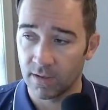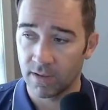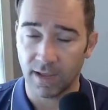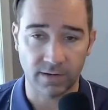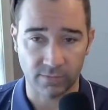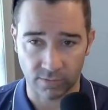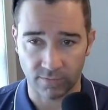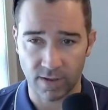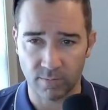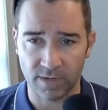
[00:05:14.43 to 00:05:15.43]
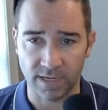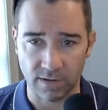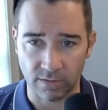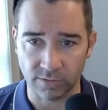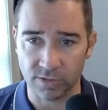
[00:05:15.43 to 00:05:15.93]
any sort of company
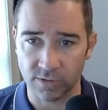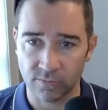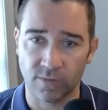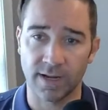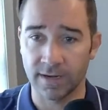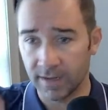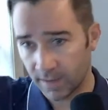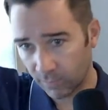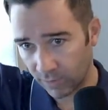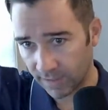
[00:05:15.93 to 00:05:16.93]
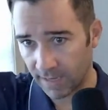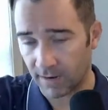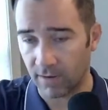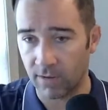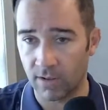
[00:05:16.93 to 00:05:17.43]
culture, right? Putting that
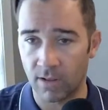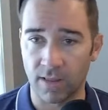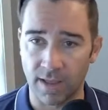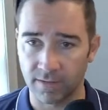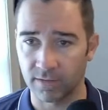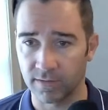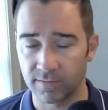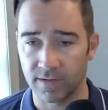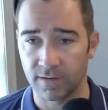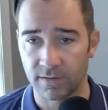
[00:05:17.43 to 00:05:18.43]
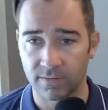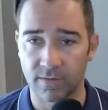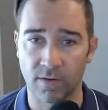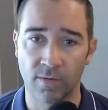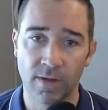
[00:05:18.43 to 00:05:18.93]
all on the listing. And
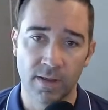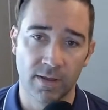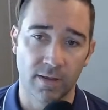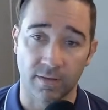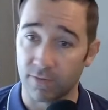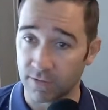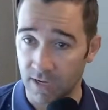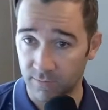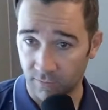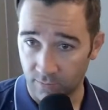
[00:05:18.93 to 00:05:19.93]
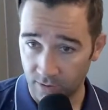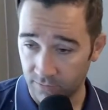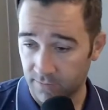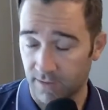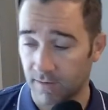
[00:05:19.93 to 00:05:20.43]
so if your job's
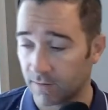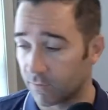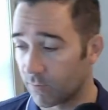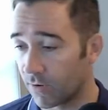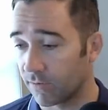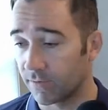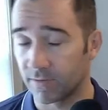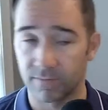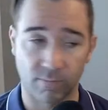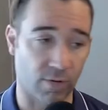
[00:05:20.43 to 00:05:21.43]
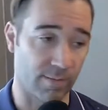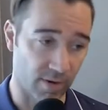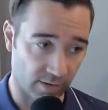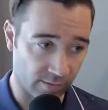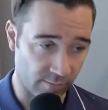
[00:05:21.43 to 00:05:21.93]
remote, say that it's remote. If it's
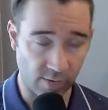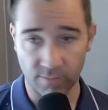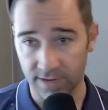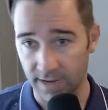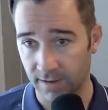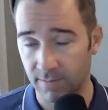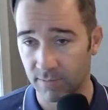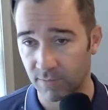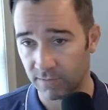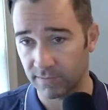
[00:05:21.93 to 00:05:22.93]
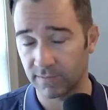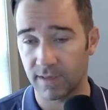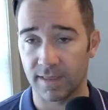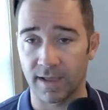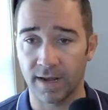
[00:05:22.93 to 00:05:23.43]
primarily remote, but you got to come in person,
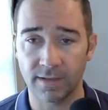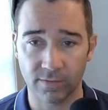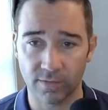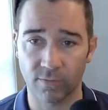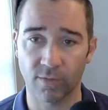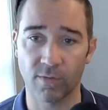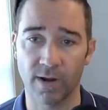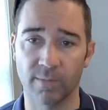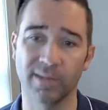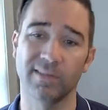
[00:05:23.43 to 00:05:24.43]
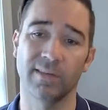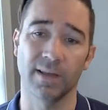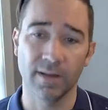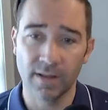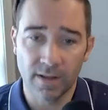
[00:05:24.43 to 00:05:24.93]
say that. Any sort of the requirements, so
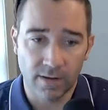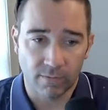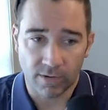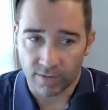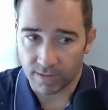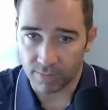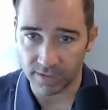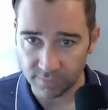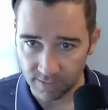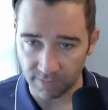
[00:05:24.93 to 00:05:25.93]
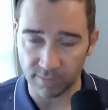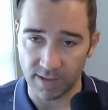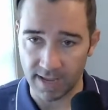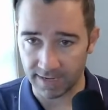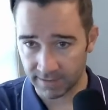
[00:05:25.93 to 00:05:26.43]
that we don't get a bunch of people
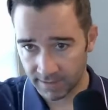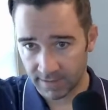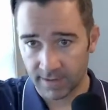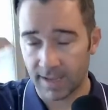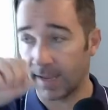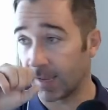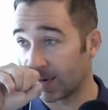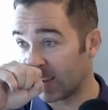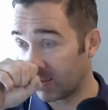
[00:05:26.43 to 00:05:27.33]
applying, and